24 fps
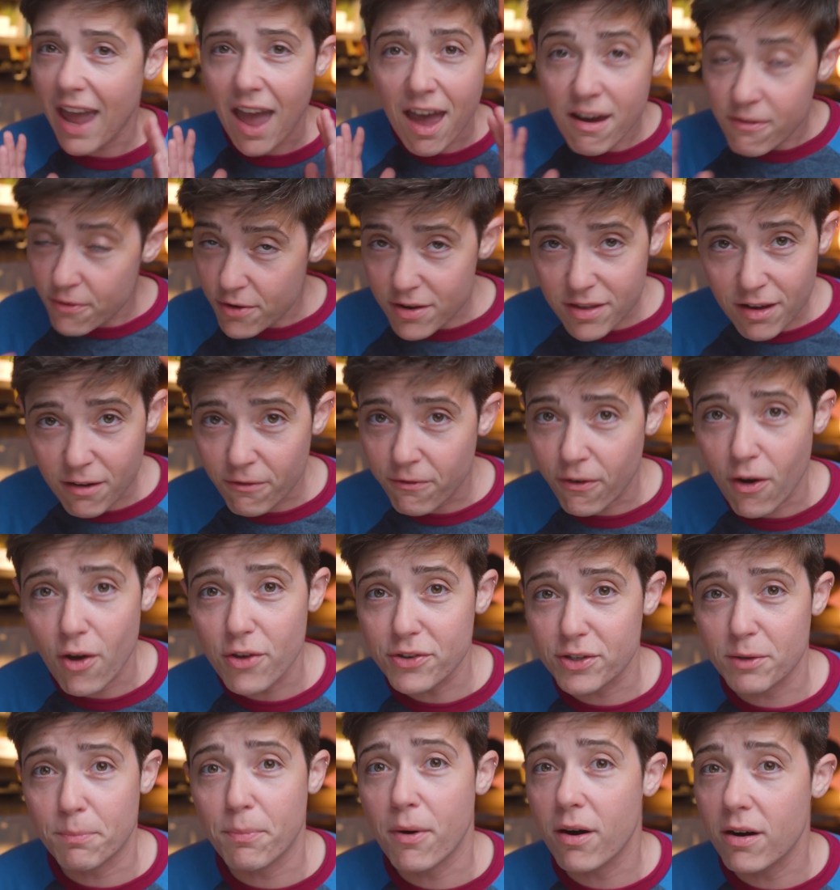everything
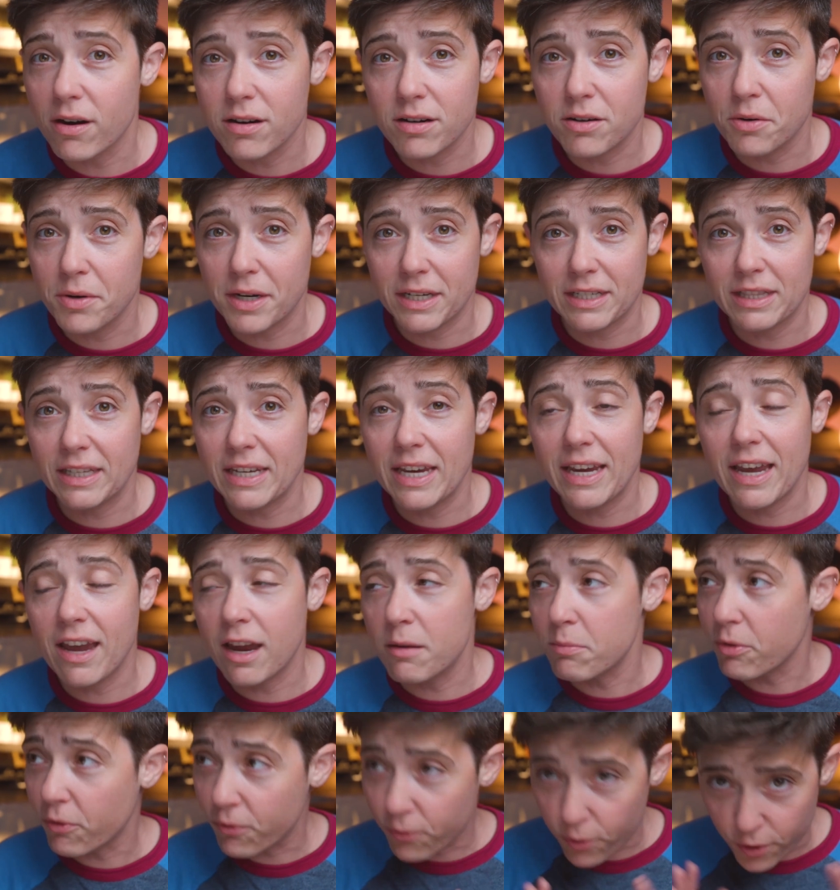falls apart quickly, and
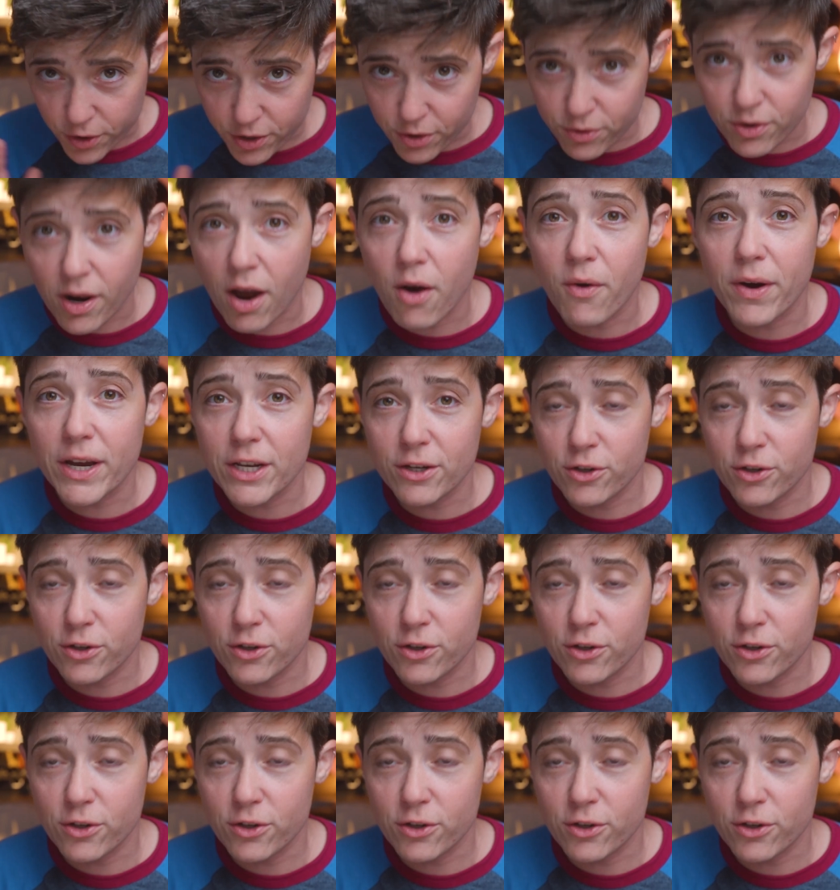before you know it,